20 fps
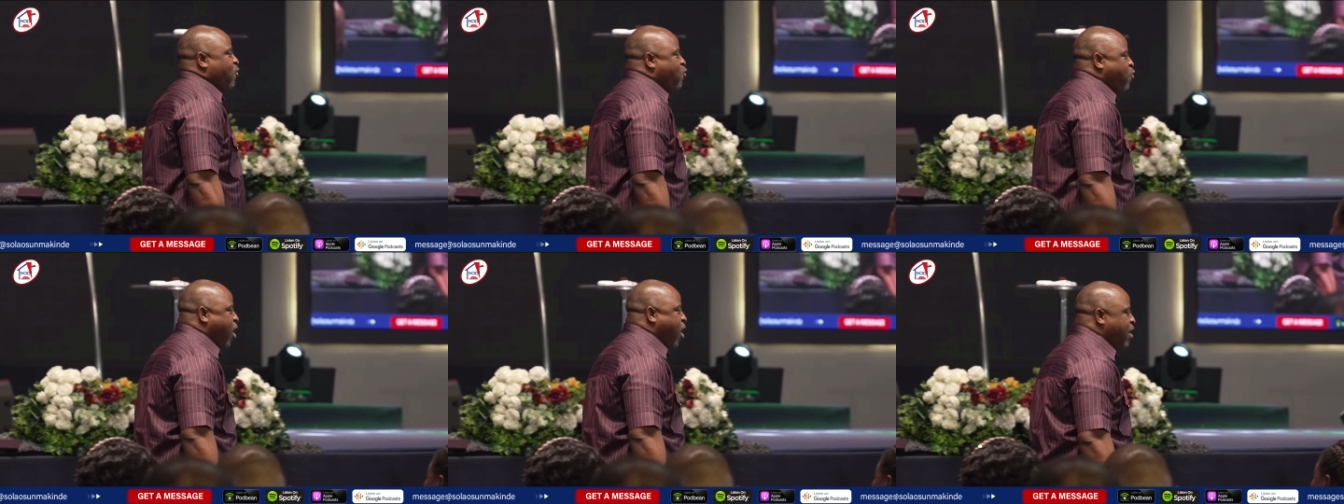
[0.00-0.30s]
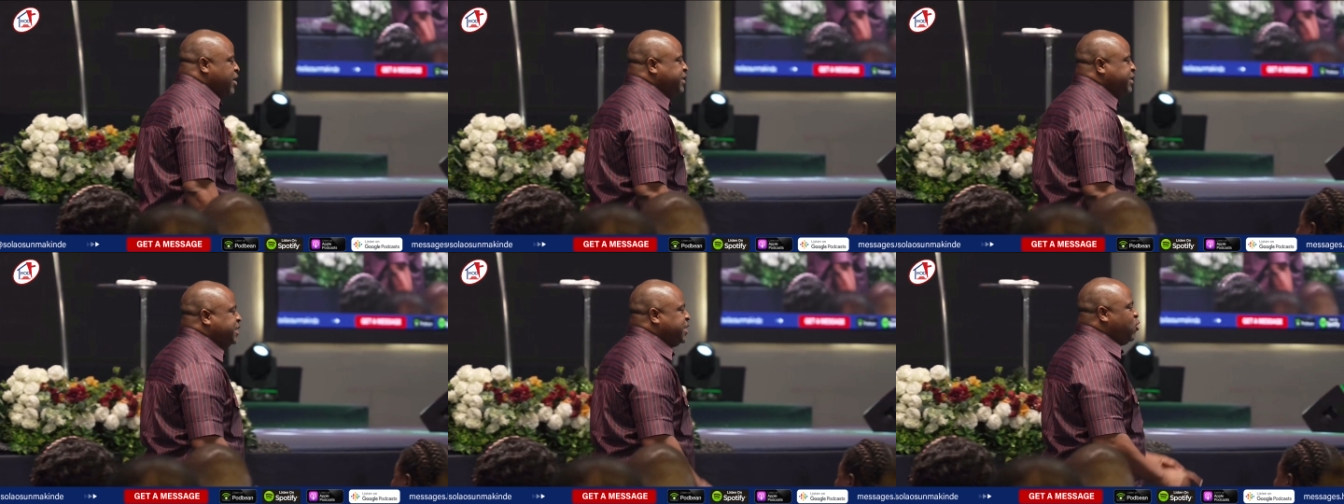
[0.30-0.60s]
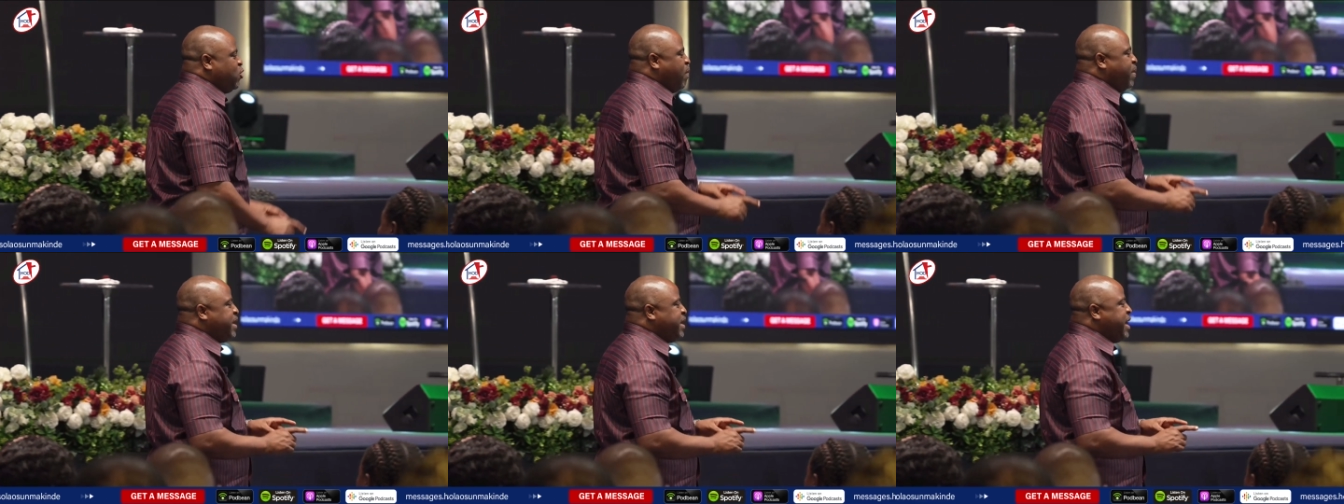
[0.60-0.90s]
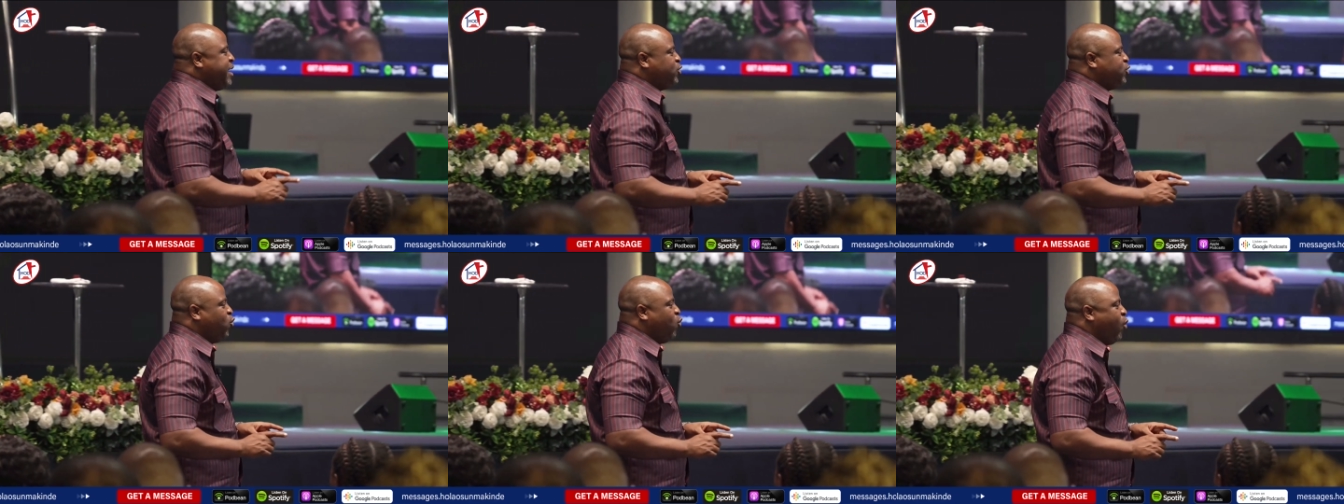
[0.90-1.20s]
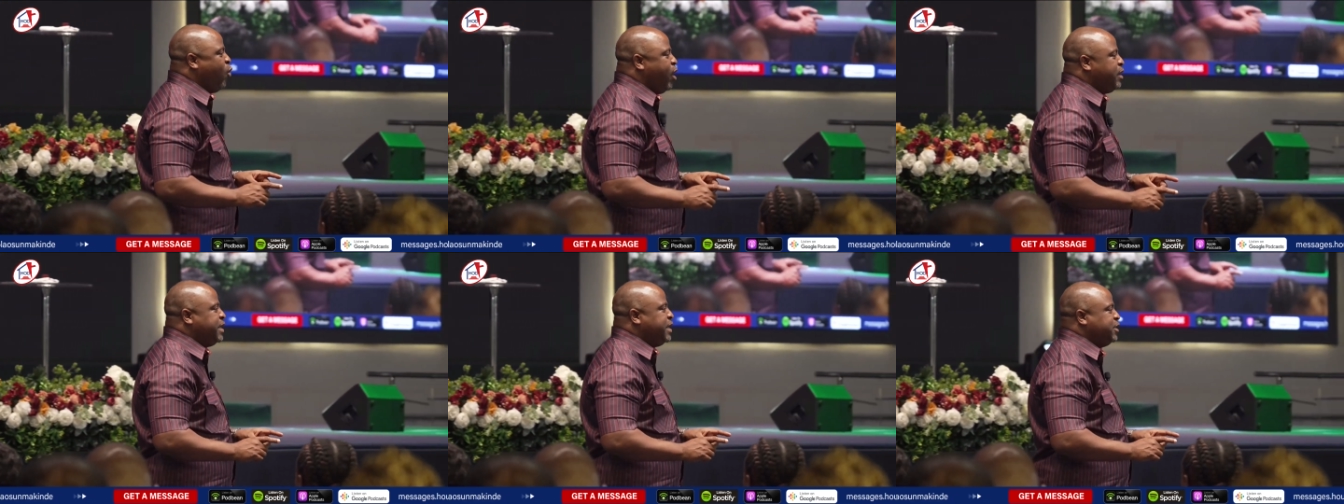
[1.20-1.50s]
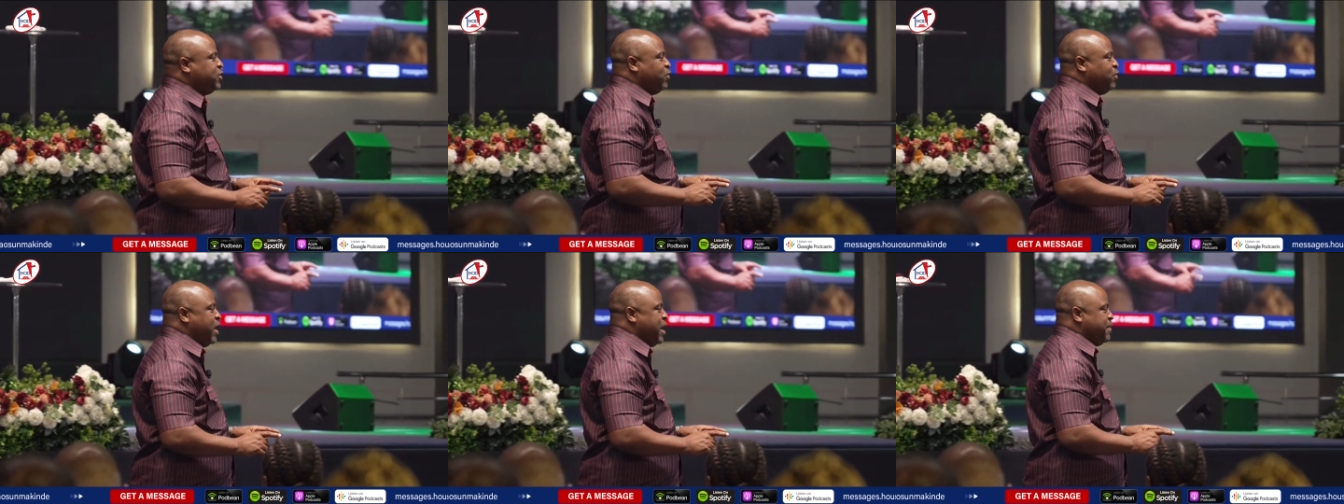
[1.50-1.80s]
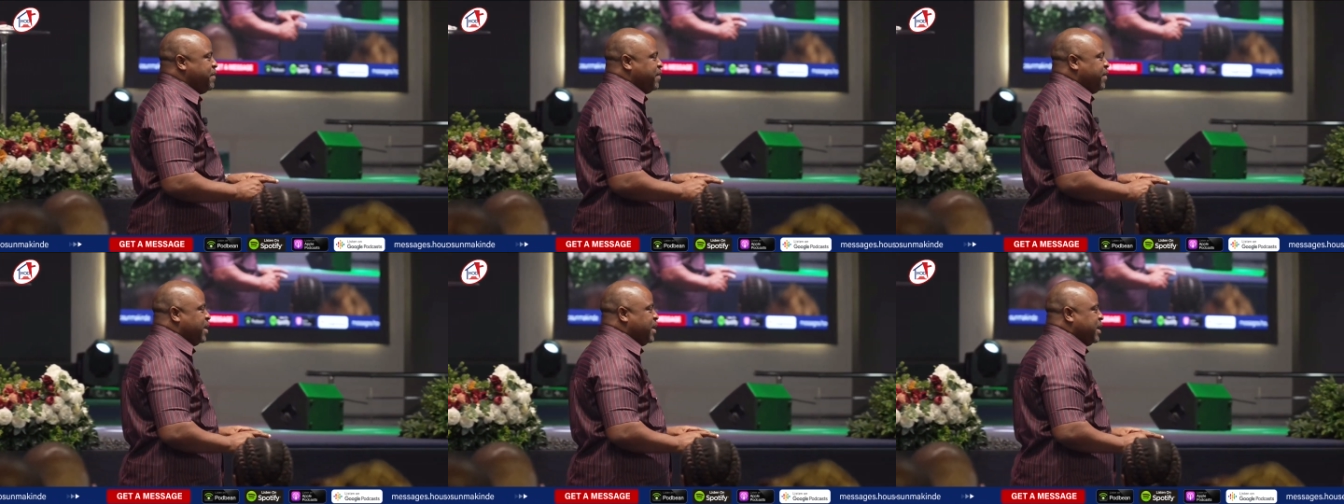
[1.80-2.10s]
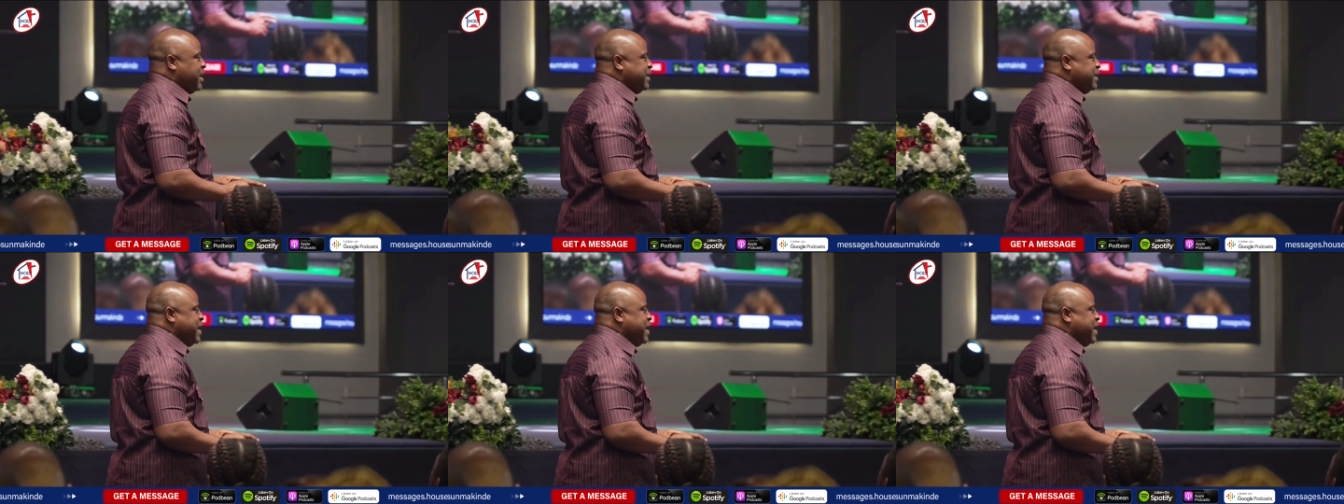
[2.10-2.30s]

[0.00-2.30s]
Once you begin to walk this realm,